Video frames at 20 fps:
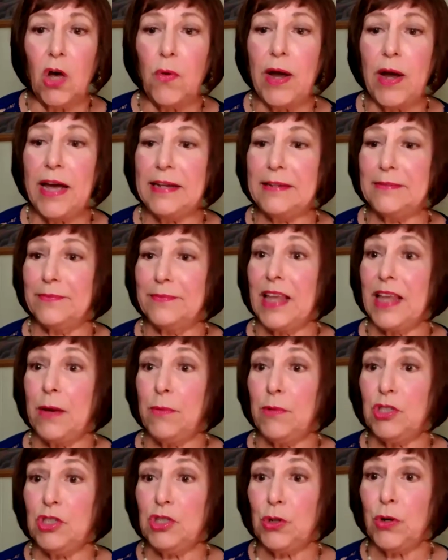All right,
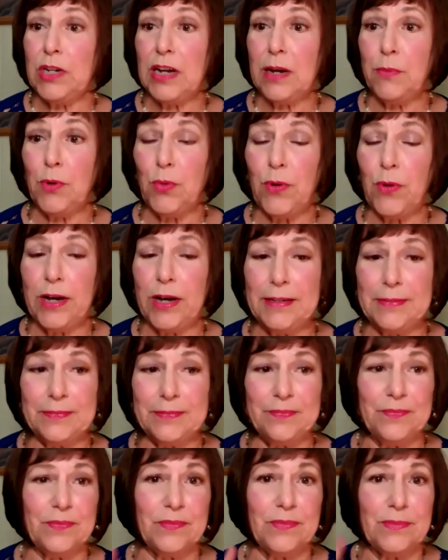that was story number one.
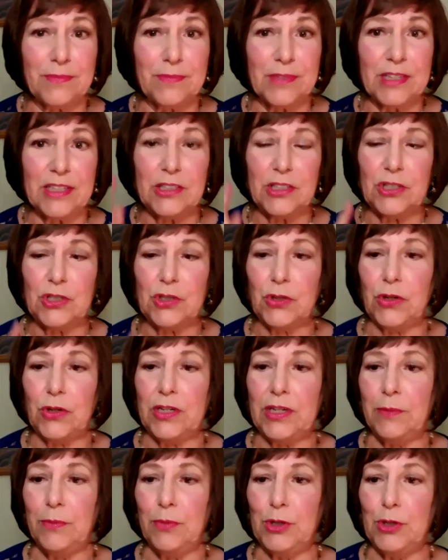This is
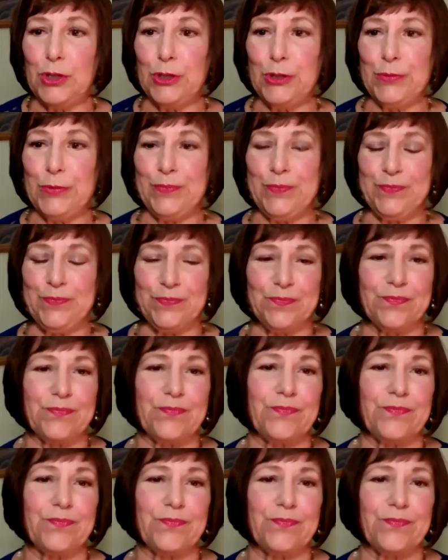story number two.